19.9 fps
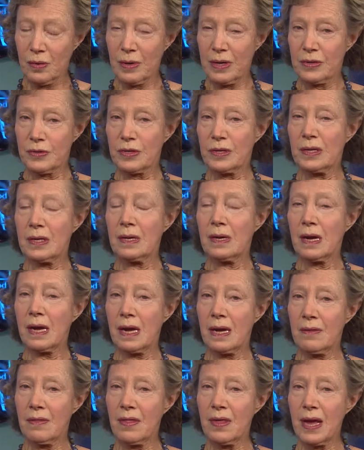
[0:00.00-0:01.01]
question.
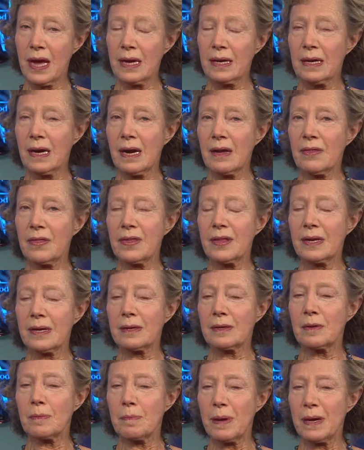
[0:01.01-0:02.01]
And that, I
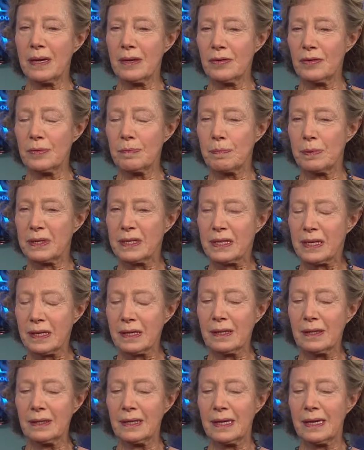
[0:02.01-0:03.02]
think, depends
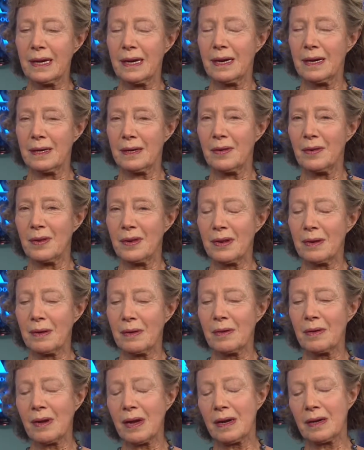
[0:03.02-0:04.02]
particularly on
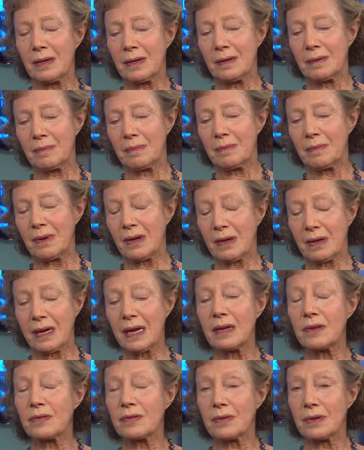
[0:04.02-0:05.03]
uh, a
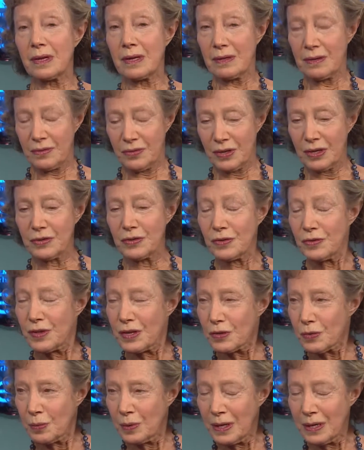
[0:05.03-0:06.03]
case such as
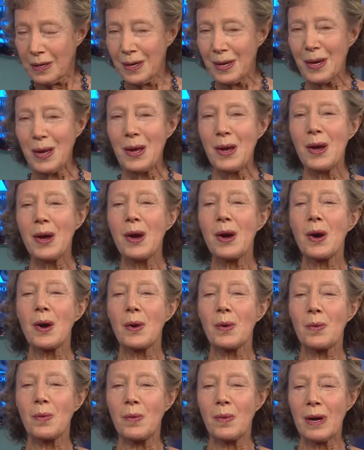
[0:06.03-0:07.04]
this one,
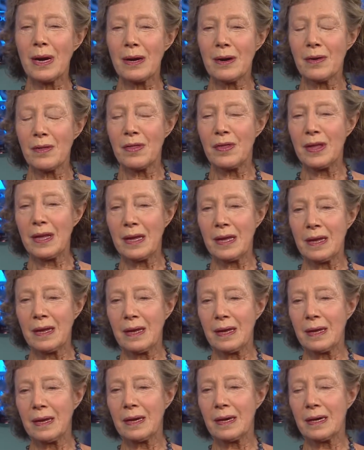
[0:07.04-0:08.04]
where
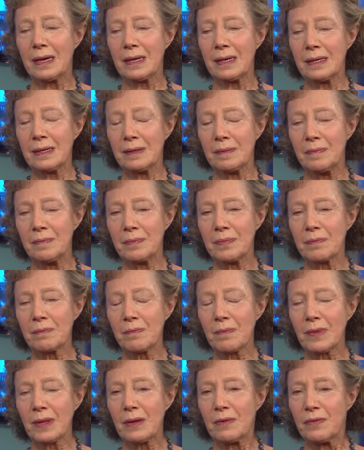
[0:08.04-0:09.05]
the uh,
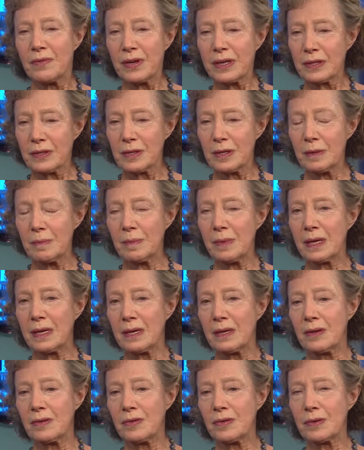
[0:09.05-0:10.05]
victim
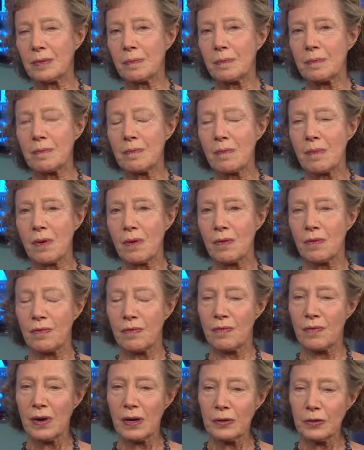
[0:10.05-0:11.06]
is
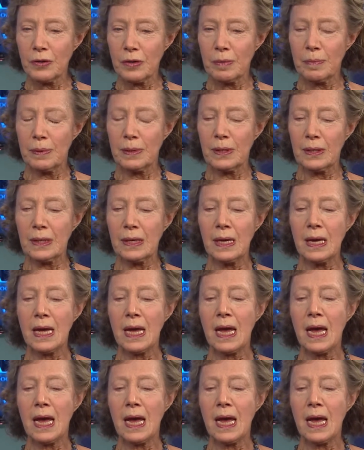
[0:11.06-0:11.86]
vulnerable